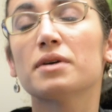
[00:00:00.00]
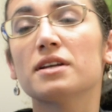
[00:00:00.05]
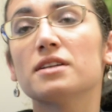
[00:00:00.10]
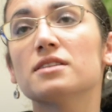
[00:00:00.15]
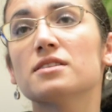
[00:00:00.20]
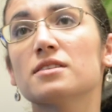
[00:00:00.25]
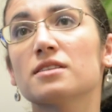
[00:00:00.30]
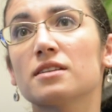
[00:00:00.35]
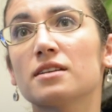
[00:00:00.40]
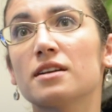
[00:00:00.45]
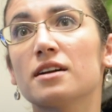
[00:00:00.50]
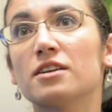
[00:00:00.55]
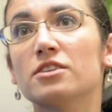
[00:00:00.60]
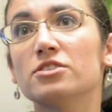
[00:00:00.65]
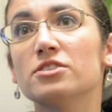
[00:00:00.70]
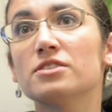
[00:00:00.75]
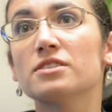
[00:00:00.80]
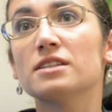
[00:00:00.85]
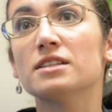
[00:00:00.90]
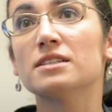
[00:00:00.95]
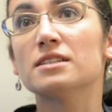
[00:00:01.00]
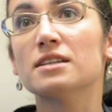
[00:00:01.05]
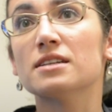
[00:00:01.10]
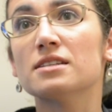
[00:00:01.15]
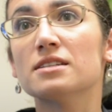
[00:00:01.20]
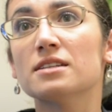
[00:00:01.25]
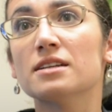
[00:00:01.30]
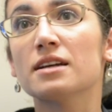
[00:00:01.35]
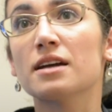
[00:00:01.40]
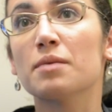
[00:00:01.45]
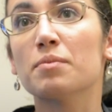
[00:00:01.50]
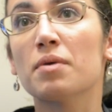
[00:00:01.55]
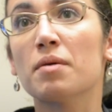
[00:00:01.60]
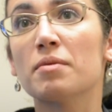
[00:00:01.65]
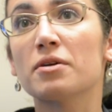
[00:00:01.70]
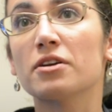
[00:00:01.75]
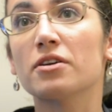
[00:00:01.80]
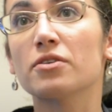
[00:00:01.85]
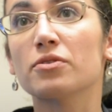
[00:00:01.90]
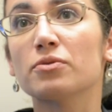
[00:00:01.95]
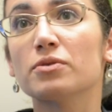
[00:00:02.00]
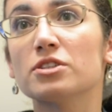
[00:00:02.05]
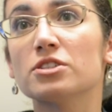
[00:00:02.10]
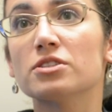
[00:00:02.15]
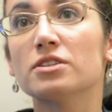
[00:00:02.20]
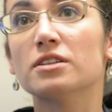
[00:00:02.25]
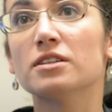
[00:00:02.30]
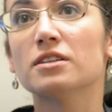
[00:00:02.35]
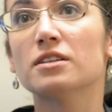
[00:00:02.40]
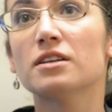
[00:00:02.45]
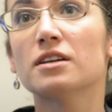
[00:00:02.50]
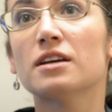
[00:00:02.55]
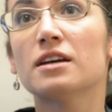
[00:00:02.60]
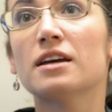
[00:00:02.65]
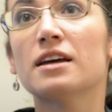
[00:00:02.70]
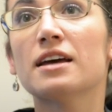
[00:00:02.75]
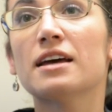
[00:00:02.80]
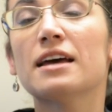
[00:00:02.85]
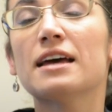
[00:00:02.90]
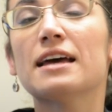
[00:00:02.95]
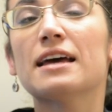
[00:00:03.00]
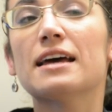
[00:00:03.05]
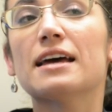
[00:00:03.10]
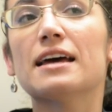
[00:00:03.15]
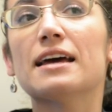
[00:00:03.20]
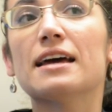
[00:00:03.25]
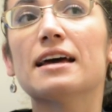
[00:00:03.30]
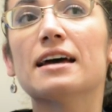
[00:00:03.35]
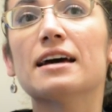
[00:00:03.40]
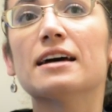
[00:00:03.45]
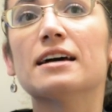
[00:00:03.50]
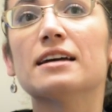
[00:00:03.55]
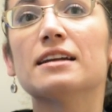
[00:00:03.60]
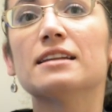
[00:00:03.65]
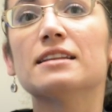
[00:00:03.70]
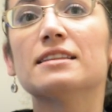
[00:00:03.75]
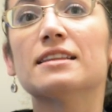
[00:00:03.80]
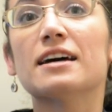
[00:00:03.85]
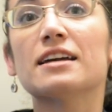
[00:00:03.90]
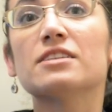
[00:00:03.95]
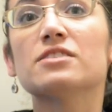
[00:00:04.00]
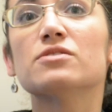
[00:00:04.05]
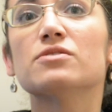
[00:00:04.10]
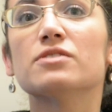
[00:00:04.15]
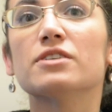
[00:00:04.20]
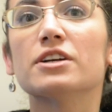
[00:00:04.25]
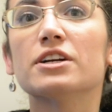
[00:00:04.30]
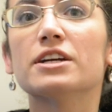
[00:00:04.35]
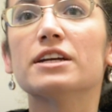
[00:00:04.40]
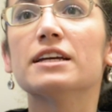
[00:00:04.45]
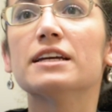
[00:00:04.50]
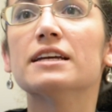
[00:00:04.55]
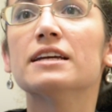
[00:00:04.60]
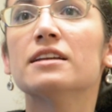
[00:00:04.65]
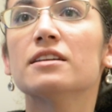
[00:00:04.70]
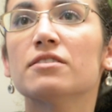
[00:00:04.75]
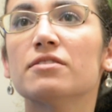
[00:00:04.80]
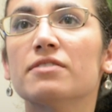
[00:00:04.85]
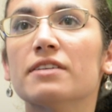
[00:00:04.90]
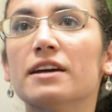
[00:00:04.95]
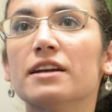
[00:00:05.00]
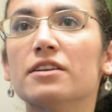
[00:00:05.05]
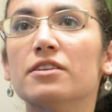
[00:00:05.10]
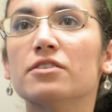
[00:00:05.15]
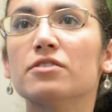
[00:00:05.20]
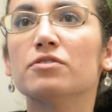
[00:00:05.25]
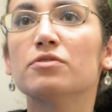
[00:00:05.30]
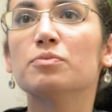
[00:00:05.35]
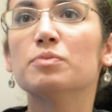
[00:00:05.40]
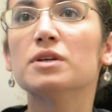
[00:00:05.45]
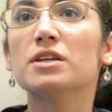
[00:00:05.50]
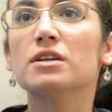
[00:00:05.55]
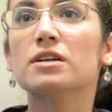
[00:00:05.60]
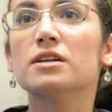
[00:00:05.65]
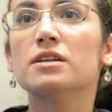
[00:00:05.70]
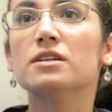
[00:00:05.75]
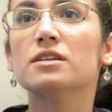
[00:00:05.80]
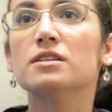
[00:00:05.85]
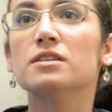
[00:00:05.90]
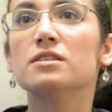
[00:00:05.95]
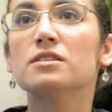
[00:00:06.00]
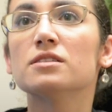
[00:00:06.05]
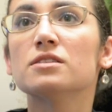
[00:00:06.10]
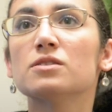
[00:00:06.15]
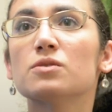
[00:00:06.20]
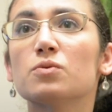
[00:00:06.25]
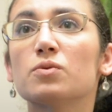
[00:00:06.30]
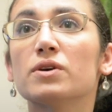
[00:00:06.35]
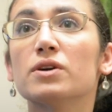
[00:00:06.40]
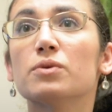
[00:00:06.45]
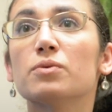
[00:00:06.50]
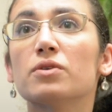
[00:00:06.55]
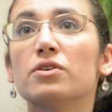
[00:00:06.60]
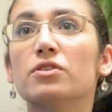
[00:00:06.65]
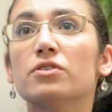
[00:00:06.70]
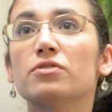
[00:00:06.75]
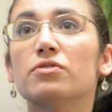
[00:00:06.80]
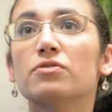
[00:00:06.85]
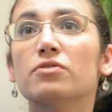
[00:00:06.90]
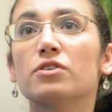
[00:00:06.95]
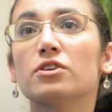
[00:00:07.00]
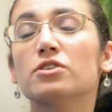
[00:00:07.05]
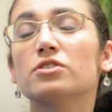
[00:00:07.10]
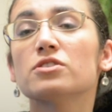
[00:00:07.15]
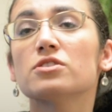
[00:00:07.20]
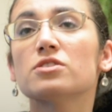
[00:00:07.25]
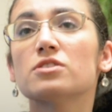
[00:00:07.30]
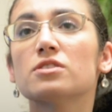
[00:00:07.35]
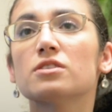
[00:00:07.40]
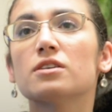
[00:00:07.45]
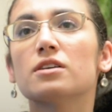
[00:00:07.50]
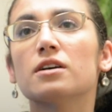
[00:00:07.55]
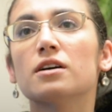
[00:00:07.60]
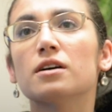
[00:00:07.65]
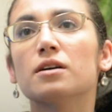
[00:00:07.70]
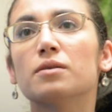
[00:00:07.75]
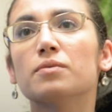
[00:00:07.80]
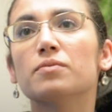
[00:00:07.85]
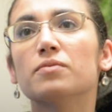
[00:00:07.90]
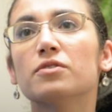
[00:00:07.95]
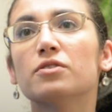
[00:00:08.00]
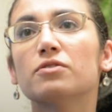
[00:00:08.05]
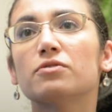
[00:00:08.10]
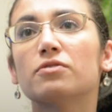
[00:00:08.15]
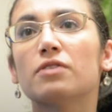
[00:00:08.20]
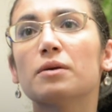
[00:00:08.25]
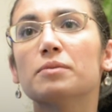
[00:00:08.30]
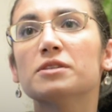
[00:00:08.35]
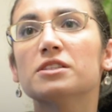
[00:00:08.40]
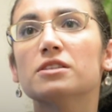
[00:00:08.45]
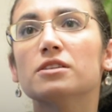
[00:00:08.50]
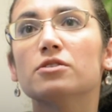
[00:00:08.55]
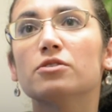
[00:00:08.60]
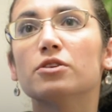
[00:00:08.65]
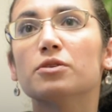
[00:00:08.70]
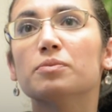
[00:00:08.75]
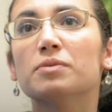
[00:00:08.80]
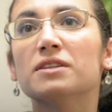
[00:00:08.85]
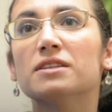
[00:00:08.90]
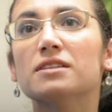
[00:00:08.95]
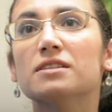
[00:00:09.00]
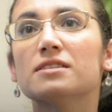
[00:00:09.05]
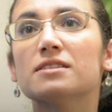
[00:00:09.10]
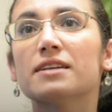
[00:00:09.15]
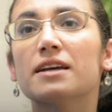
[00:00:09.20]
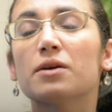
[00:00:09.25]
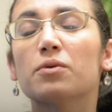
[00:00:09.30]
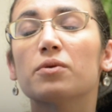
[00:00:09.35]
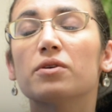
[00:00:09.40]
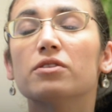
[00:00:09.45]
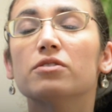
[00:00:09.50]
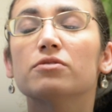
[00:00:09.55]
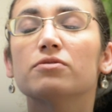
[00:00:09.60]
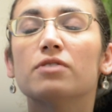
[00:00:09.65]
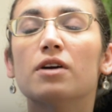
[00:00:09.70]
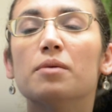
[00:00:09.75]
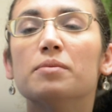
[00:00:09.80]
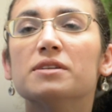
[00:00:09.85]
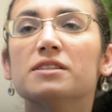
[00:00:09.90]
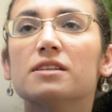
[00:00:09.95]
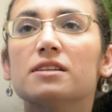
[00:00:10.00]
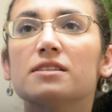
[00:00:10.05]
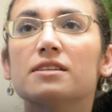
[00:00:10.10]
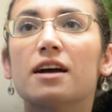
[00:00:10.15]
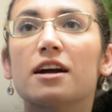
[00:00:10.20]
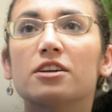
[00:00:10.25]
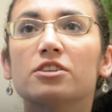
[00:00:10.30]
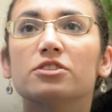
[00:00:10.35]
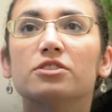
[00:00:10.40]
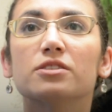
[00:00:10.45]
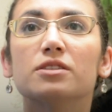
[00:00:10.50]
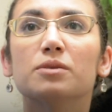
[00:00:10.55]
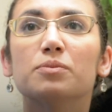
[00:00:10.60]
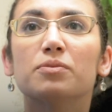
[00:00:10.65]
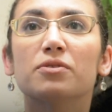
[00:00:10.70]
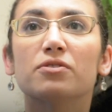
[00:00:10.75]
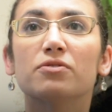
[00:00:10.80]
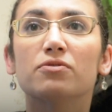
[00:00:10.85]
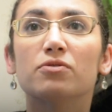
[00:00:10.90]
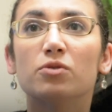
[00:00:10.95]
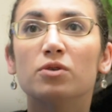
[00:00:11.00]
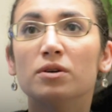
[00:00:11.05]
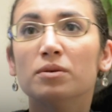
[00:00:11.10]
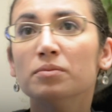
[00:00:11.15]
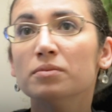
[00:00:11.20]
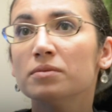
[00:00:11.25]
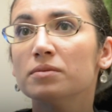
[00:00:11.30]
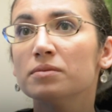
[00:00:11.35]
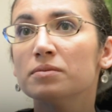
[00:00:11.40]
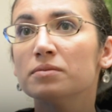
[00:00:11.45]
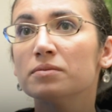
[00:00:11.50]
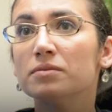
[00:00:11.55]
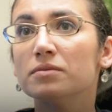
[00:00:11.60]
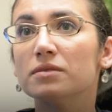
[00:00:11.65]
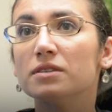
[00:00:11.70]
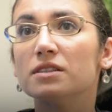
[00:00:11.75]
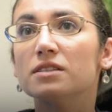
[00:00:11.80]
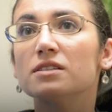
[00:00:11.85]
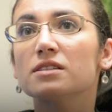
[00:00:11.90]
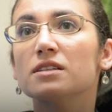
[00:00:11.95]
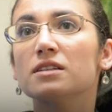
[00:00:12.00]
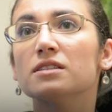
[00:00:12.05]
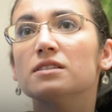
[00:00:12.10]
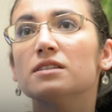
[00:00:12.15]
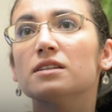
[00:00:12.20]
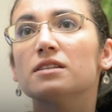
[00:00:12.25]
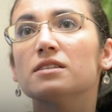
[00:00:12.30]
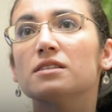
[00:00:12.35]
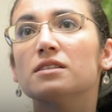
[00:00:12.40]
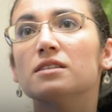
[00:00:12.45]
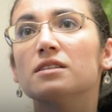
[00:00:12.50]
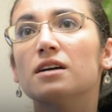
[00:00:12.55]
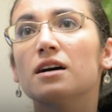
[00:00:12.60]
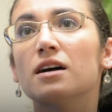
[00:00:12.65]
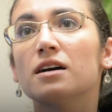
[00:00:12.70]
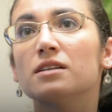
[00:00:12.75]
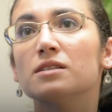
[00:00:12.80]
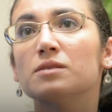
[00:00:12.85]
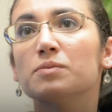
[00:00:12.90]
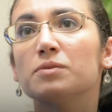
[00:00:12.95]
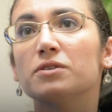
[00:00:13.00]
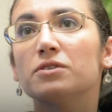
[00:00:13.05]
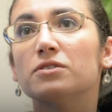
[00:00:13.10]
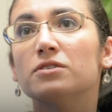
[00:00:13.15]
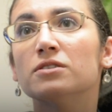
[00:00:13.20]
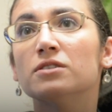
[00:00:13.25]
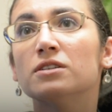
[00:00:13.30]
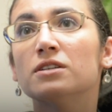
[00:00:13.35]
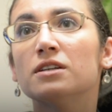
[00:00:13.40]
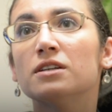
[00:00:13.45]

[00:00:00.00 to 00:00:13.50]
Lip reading: penicillin allergy skin testing at Palmetto Health Richland. And that is very innovative because we were the first pharmacy group in the state where the pharmacists actually perform the skin test in the hospital.